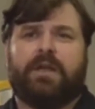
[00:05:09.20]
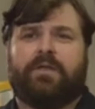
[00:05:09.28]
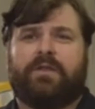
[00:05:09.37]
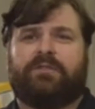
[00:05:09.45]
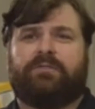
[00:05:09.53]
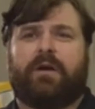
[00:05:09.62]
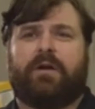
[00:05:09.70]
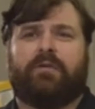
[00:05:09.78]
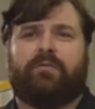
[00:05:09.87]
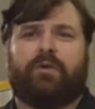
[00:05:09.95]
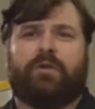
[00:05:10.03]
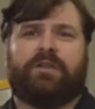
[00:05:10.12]
This routing
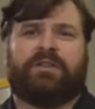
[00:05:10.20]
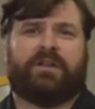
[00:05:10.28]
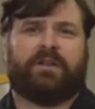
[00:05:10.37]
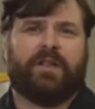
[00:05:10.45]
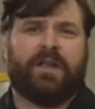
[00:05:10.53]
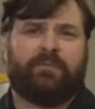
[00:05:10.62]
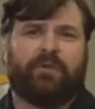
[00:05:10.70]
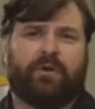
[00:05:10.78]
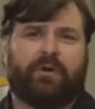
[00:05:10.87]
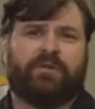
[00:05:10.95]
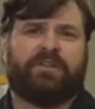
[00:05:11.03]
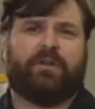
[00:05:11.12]
rule is to clamp the
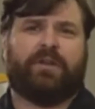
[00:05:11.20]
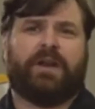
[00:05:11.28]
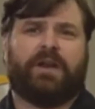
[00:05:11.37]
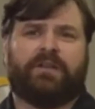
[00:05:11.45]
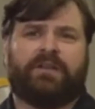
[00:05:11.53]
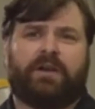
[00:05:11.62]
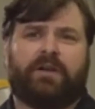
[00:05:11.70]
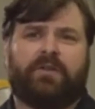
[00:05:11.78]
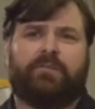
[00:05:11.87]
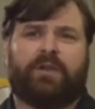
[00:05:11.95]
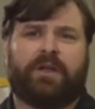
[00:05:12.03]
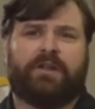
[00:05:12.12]
hose so that it is held in
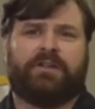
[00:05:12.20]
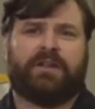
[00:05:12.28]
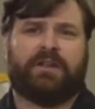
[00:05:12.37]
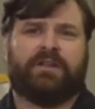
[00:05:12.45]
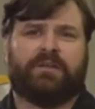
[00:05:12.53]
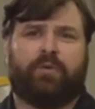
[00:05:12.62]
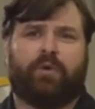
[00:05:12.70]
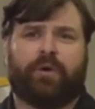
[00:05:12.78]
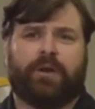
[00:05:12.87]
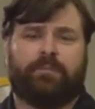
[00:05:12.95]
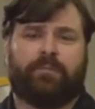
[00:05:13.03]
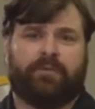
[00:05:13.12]
place and
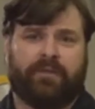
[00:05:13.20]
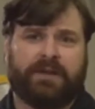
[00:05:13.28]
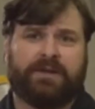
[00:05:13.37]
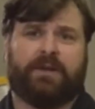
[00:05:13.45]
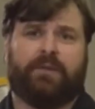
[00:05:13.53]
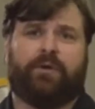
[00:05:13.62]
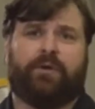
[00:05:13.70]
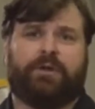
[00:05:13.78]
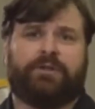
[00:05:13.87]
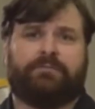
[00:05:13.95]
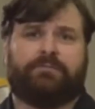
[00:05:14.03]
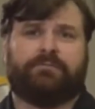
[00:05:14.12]
supported, preventing
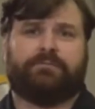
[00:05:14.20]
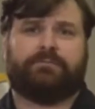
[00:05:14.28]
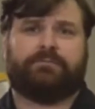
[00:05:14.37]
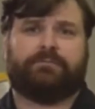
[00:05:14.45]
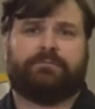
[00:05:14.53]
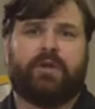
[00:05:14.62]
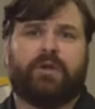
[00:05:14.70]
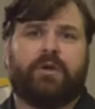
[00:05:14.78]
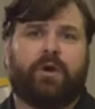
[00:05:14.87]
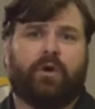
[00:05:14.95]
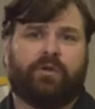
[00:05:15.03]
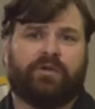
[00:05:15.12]
abrasion.
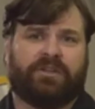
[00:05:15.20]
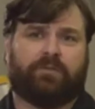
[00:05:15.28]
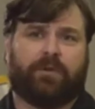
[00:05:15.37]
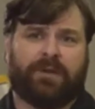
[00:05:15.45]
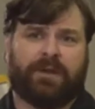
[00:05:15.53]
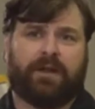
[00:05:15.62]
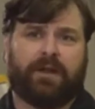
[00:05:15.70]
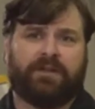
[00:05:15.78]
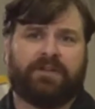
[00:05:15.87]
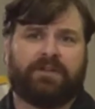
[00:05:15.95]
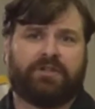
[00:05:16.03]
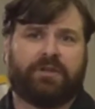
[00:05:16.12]
Hoses rubbing
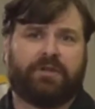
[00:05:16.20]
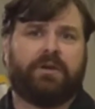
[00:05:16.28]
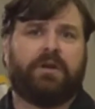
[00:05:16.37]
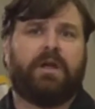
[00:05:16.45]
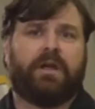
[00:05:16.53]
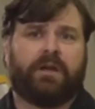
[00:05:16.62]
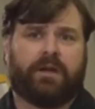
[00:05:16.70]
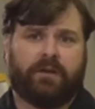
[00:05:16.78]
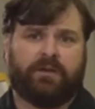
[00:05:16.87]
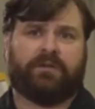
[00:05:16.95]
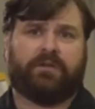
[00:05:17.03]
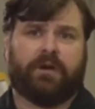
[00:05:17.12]
against each other can
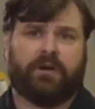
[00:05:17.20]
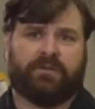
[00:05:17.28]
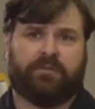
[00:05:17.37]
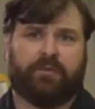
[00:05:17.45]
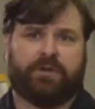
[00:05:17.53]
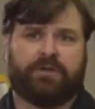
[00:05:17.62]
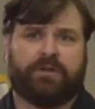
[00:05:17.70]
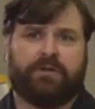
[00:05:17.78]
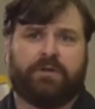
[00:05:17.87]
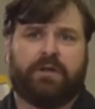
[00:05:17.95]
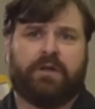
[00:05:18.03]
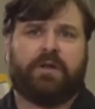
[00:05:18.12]
also cause abrasion,
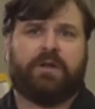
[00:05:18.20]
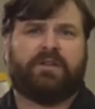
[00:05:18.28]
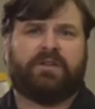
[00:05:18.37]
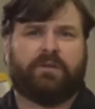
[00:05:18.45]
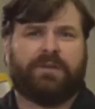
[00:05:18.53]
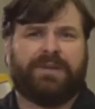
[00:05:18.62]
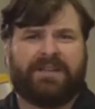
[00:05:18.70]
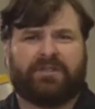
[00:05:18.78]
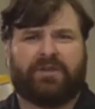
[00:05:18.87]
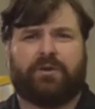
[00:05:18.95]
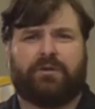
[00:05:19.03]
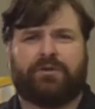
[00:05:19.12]
so each
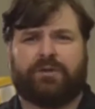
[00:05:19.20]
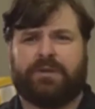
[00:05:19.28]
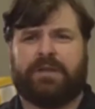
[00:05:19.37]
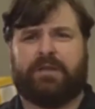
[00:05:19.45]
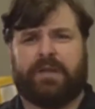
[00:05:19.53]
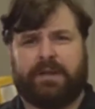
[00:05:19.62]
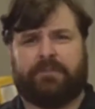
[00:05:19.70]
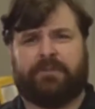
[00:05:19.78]
hose should be clamped